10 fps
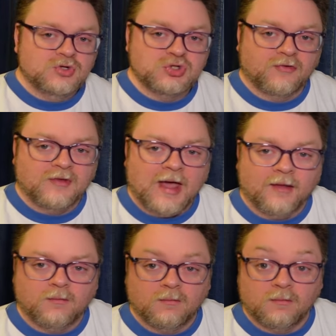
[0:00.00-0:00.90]
just
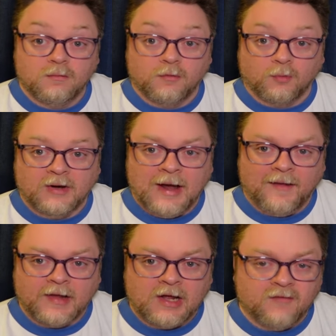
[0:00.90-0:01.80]
not the
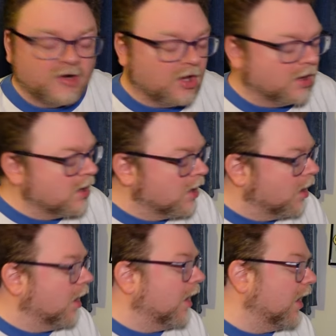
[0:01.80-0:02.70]
reality of it all.
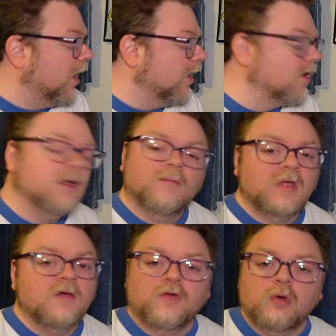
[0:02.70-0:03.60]

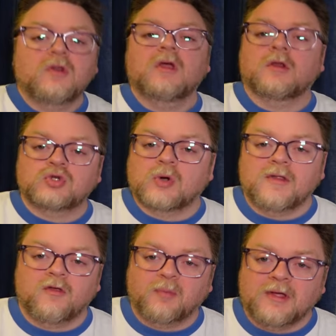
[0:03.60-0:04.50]
If you did enjoy
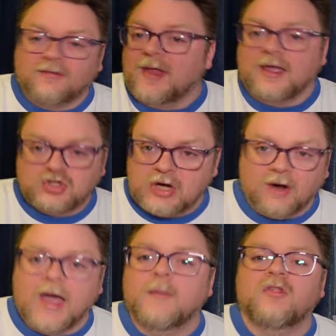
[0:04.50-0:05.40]
this, please like,
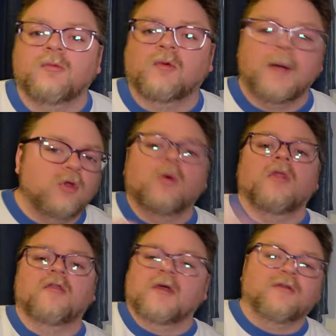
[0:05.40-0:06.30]
share, comment, subscribe, do all
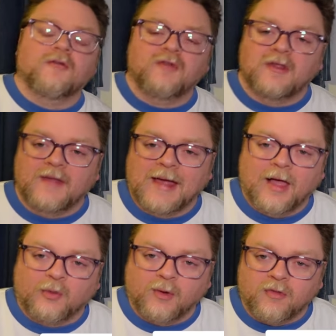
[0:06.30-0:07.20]
the things to feed the
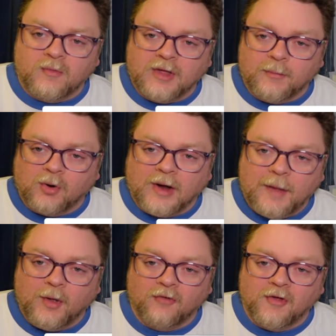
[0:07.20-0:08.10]
algorithm to get more
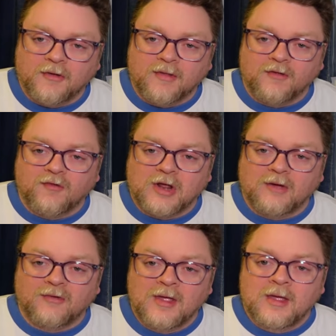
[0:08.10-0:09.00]
eyeballs onto these
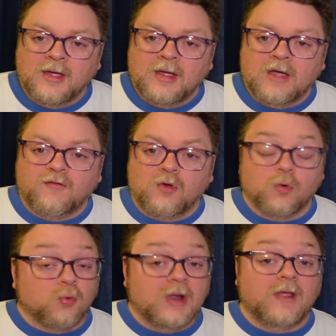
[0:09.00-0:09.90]
videos. If
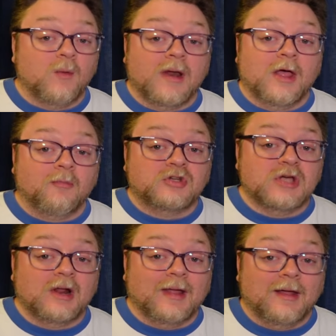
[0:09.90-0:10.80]
you really want to help the
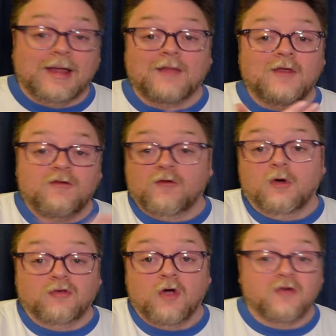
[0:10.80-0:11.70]
channel out, like these
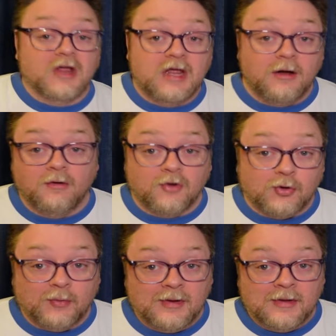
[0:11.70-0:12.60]
folks over here
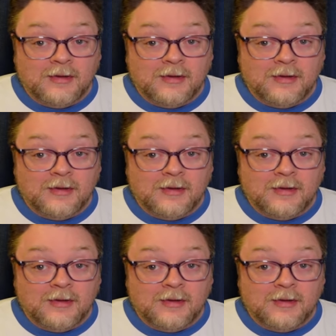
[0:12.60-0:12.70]
do,